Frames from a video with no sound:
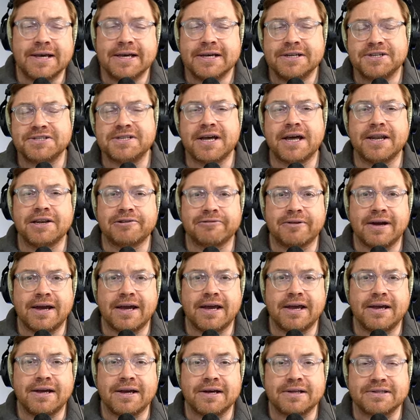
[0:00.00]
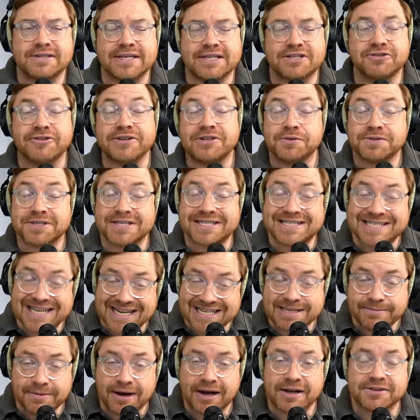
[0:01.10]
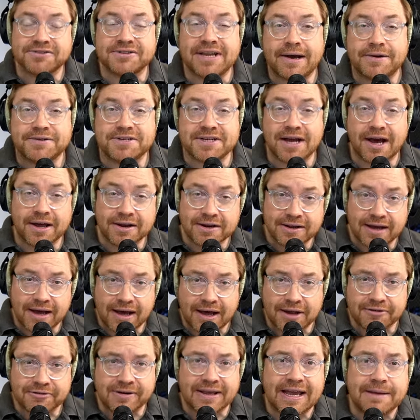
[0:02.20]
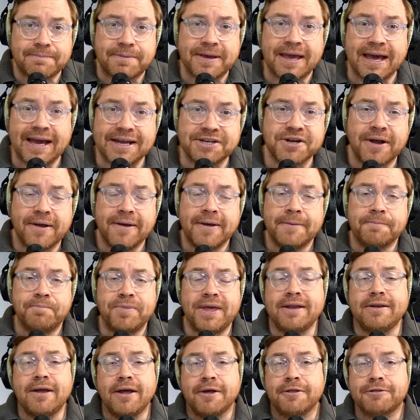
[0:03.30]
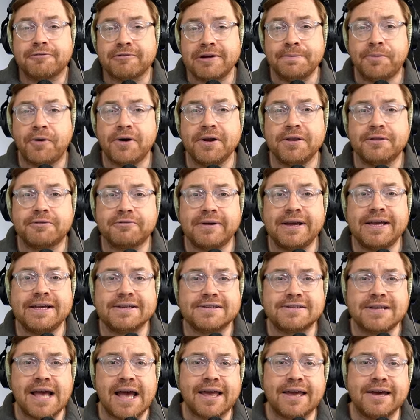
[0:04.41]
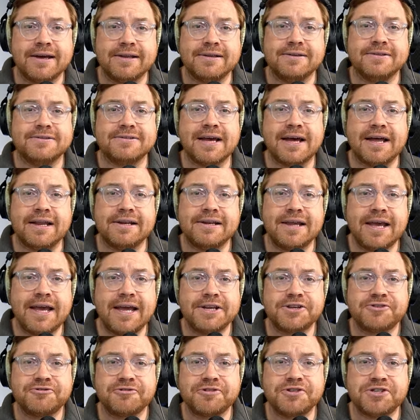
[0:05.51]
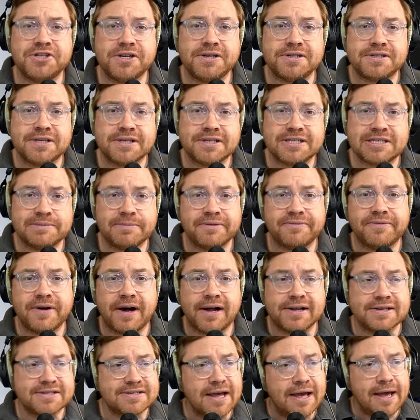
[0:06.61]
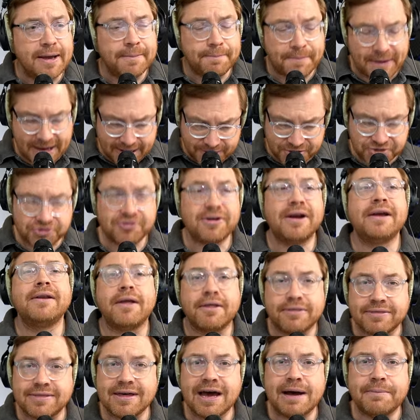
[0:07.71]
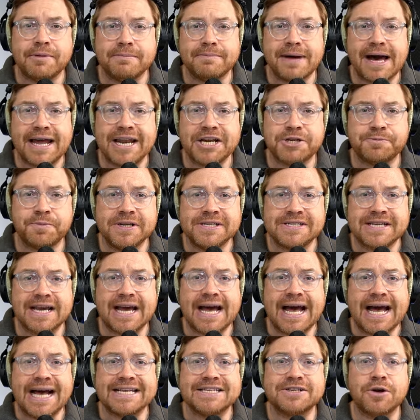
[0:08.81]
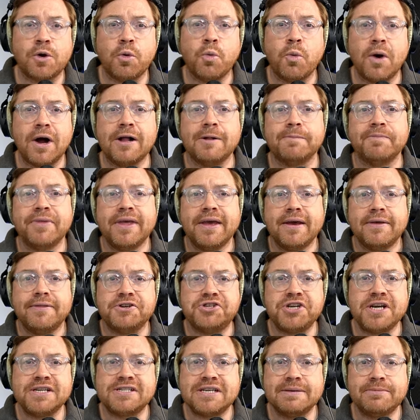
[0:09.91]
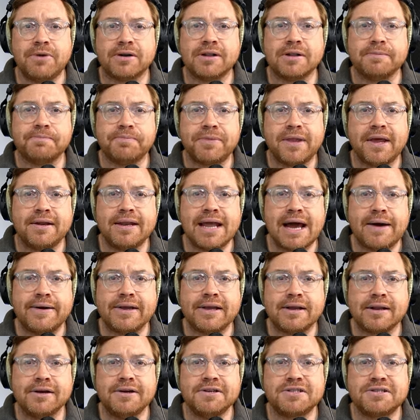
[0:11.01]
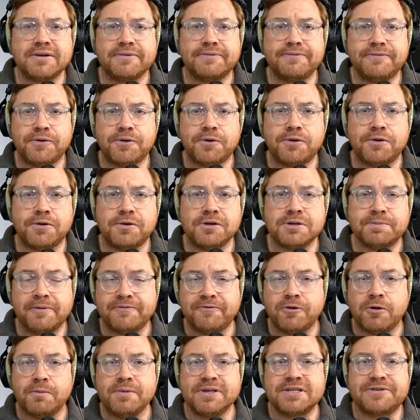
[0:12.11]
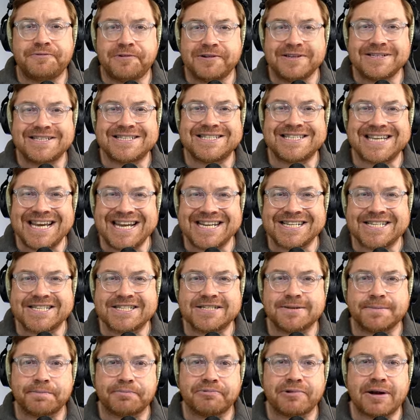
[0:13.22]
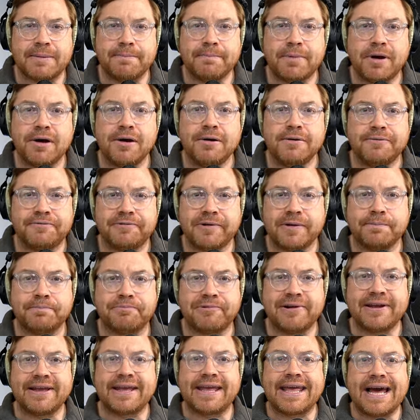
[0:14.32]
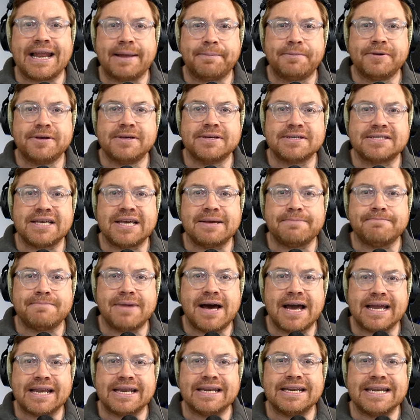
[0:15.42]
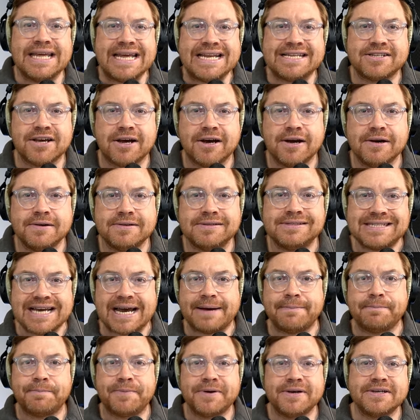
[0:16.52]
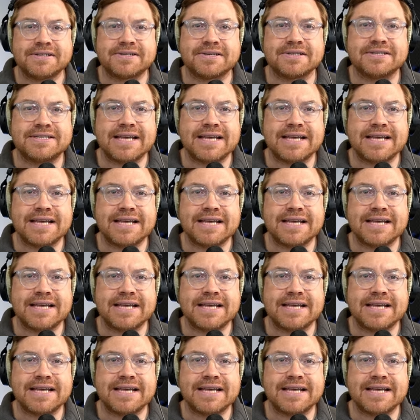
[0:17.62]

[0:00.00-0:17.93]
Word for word: just under a 0 to 60 miles an hour, just under 100 kph in 3.3 seconds, and introduces some advanced powertrain thermal management as well. The GT model now includes Ford Performance front seats, some Brembo front brake calipers, the Magneto dampers and